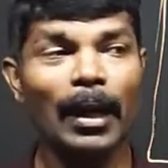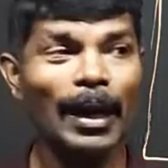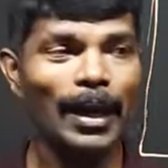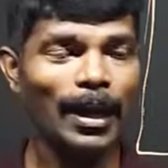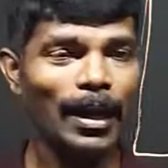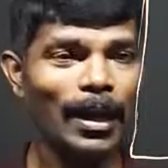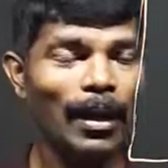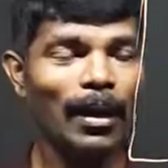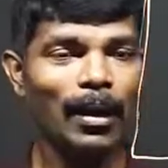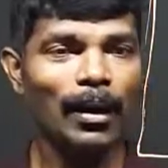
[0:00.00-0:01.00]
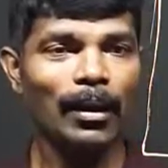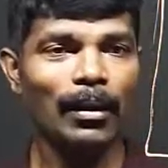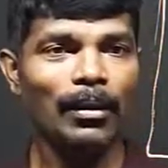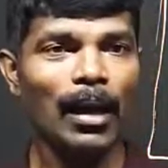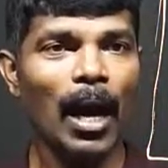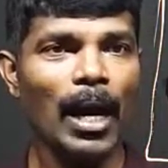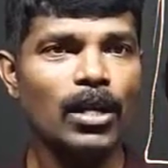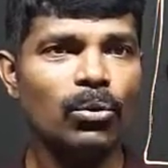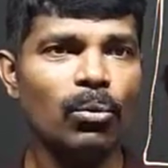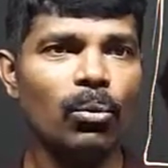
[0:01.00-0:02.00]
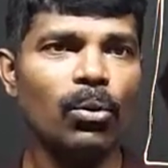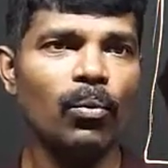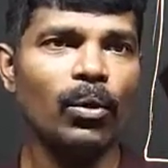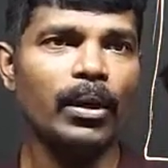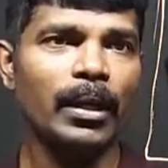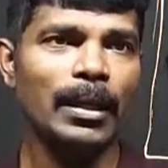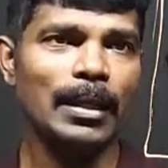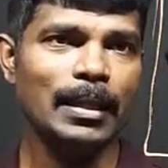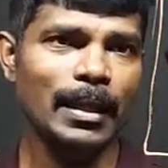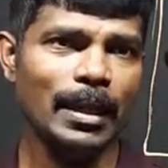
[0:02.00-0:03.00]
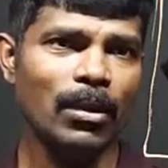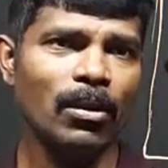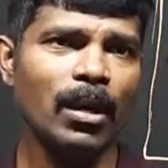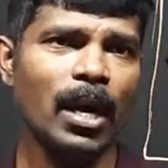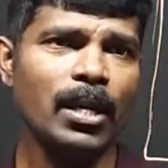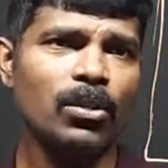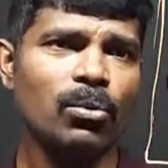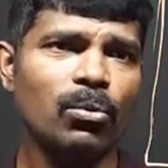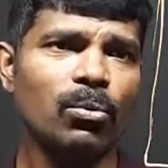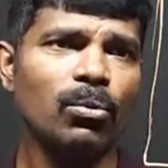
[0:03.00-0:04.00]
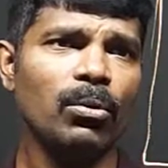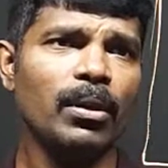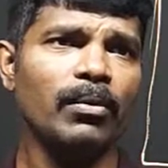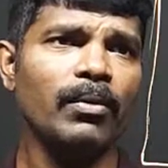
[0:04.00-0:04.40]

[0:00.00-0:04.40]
Here ice cold water is there, or ice cold,